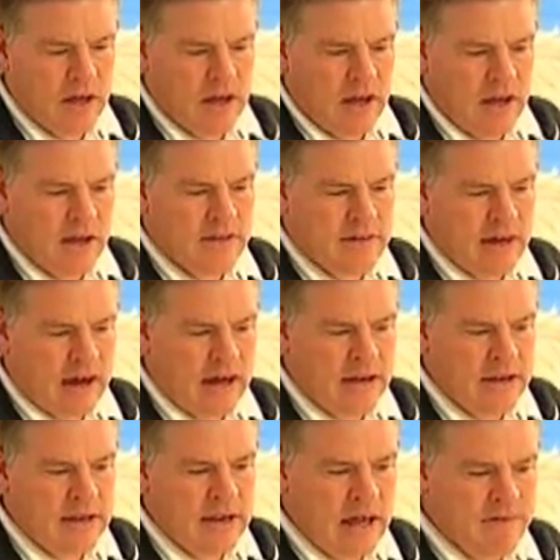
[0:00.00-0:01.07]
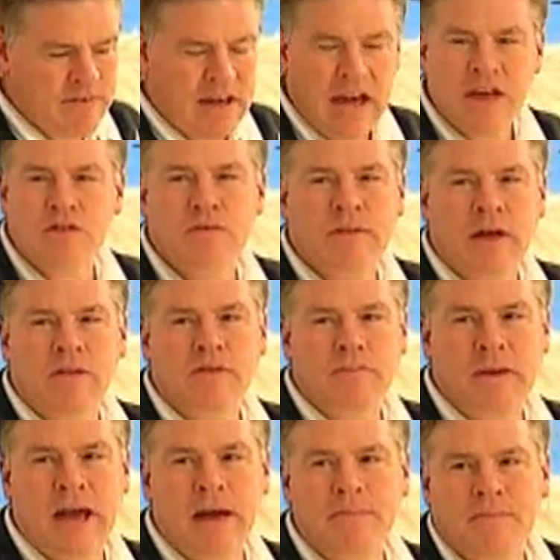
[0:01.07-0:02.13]
So he always has a kind
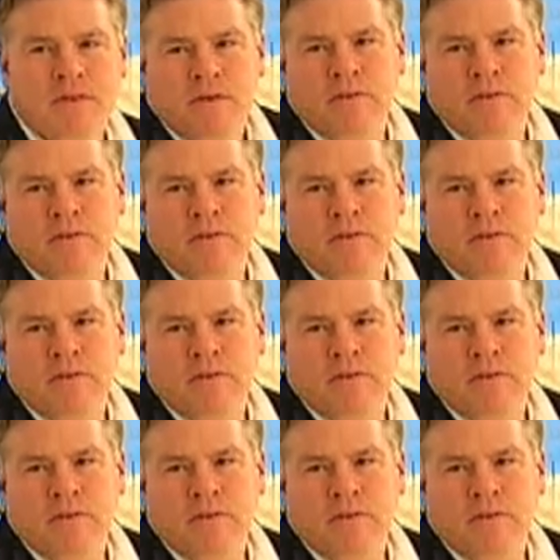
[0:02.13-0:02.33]
word and a